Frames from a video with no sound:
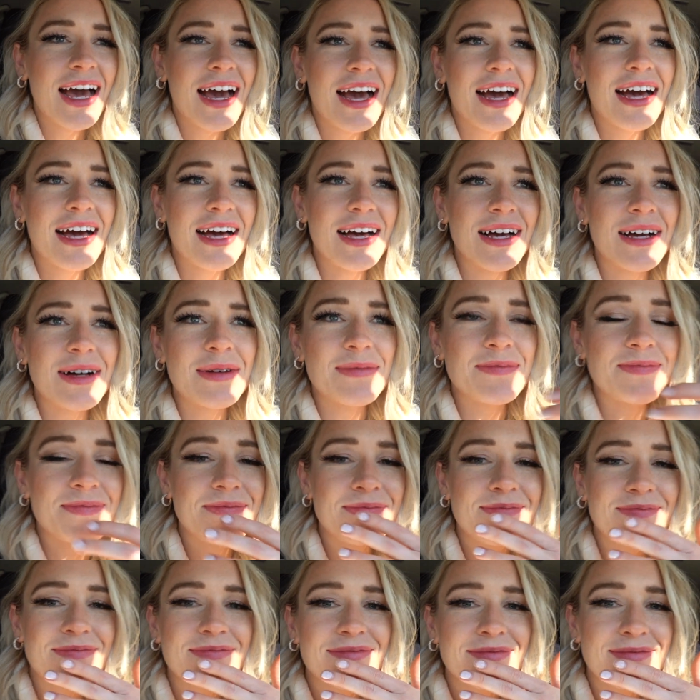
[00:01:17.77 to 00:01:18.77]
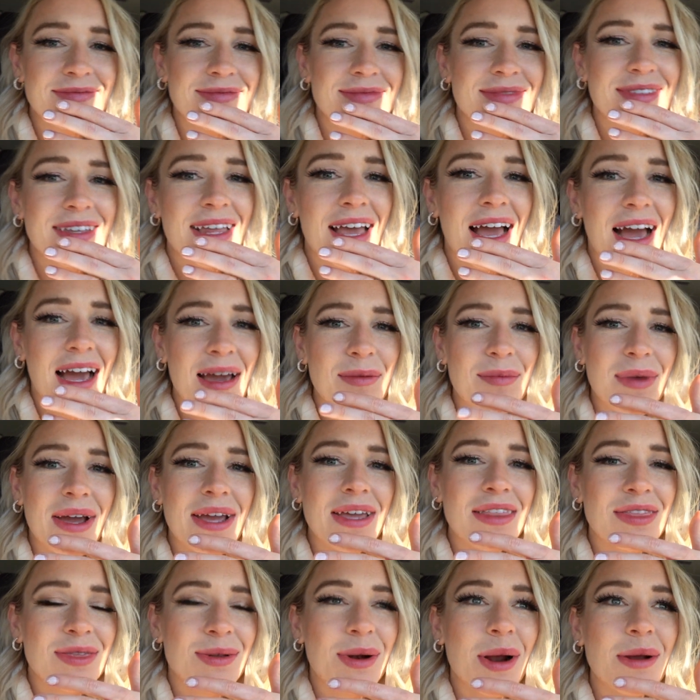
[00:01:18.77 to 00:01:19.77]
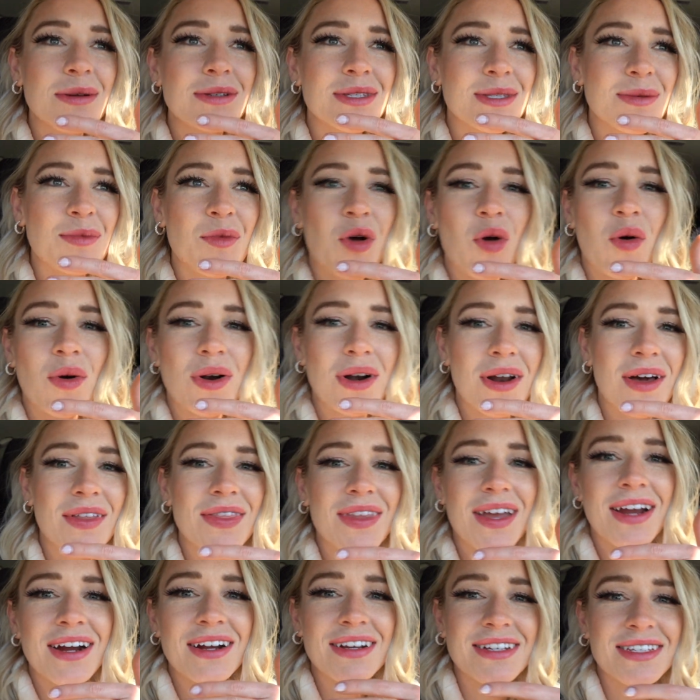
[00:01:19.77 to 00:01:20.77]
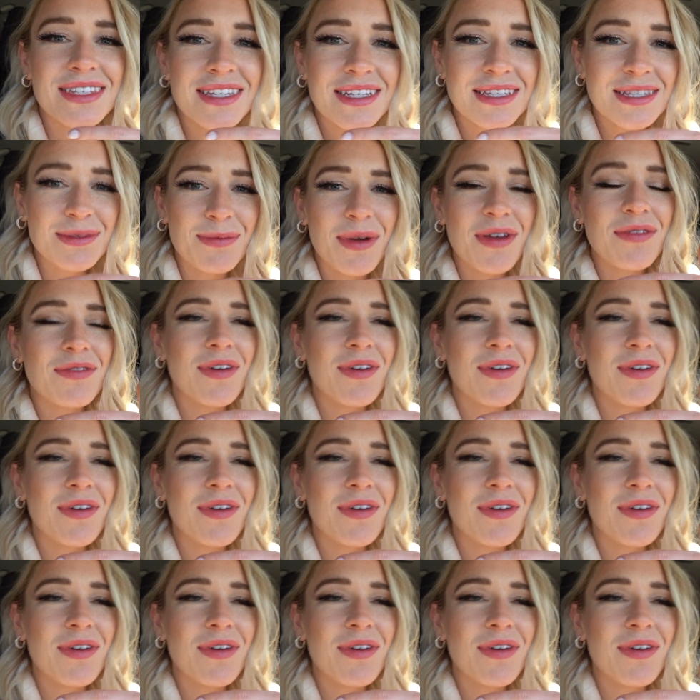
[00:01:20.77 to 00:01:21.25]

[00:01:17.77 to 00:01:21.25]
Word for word: Um, I might throw some corn on there because that's my